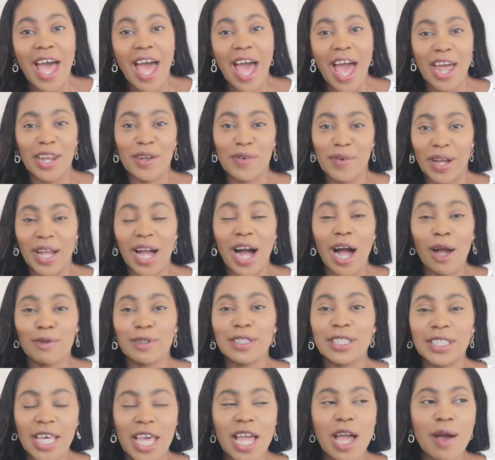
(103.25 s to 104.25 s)
Anyway, I
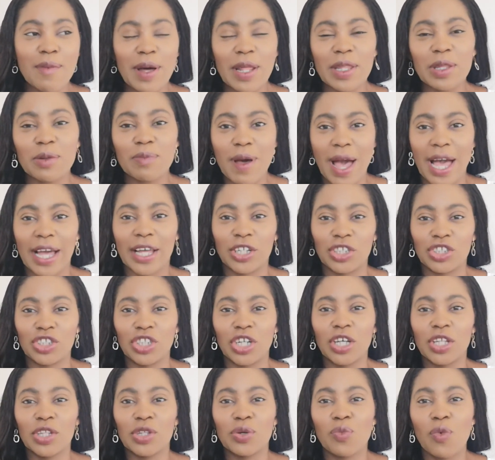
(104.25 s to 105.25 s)
was saying about the
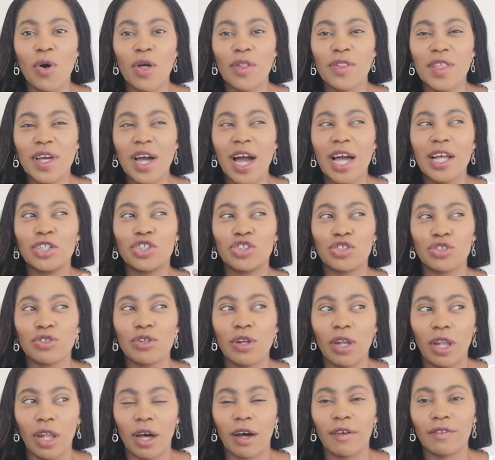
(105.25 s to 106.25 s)
packaging. The one thing I do
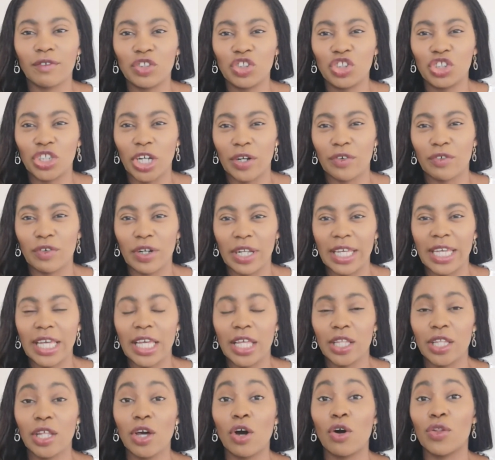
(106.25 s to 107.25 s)
love
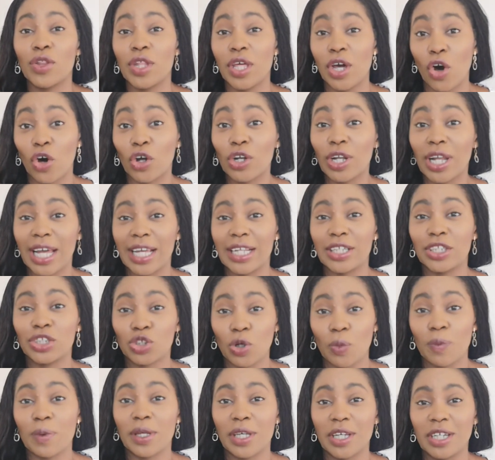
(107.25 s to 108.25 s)
generally on the online
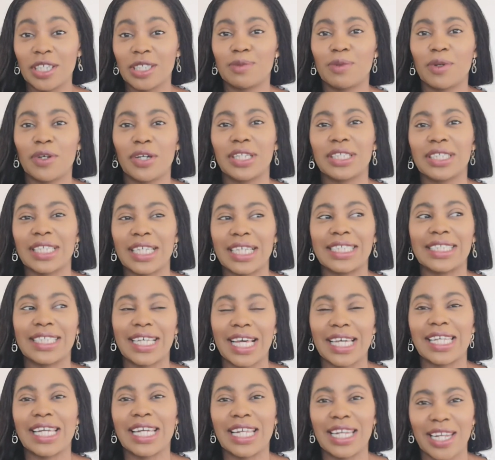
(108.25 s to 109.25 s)
shopping experience is
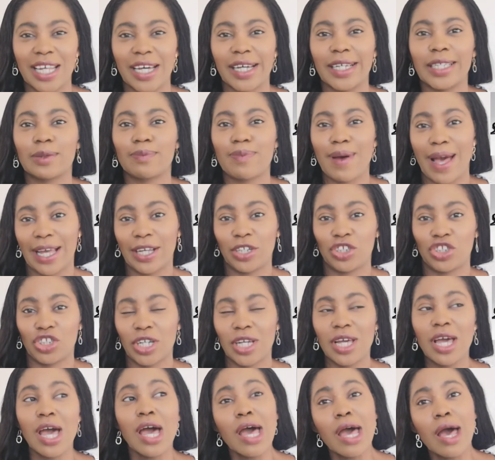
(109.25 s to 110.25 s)
getting nice
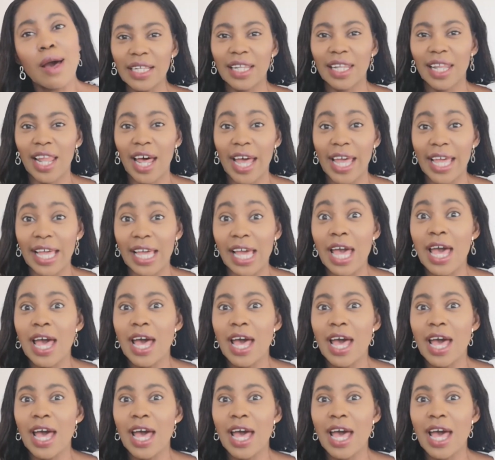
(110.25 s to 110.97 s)
packaging, like